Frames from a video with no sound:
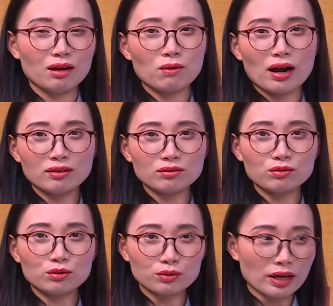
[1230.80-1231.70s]
Around
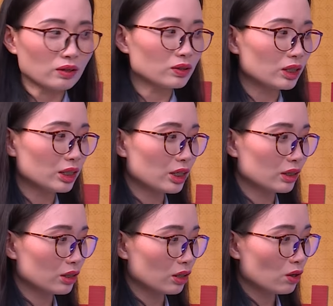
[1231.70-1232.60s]
two thousand
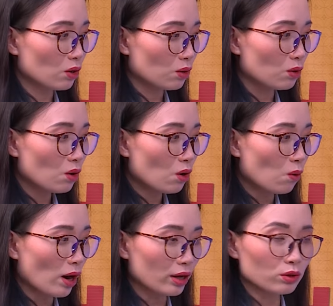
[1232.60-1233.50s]
years ago,
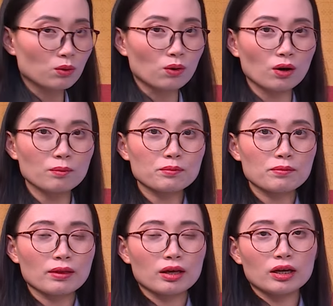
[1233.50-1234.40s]
Hua Tuo,
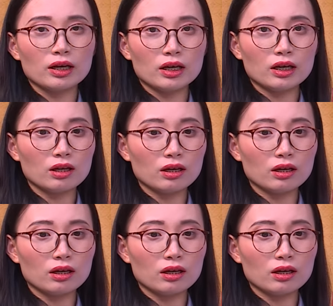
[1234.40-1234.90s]
he